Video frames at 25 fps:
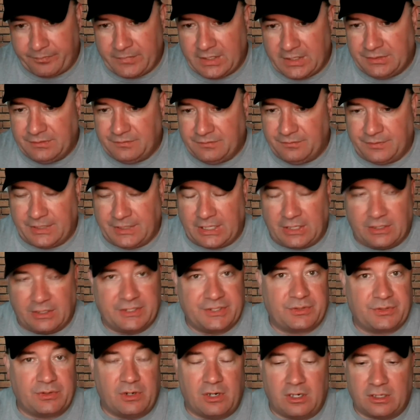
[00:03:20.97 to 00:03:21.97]
Very
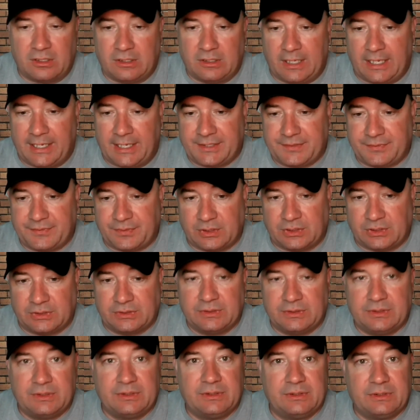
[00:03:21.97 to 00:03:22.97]
strong class
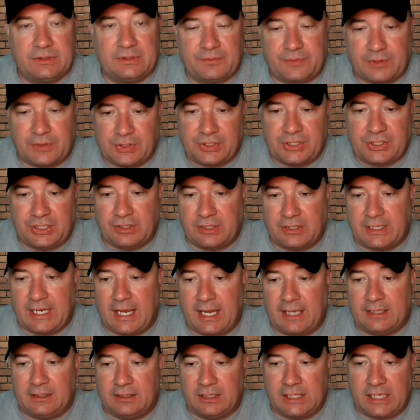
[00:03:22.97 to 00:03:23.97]
for first-year
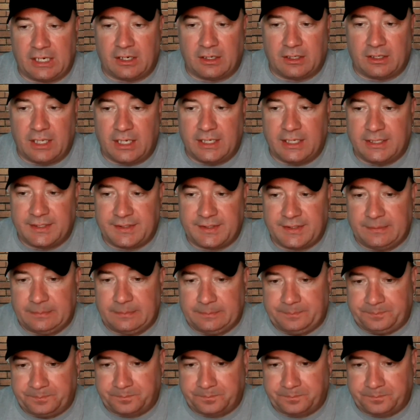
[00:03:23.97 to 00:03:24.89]
guy, Laurinaitis.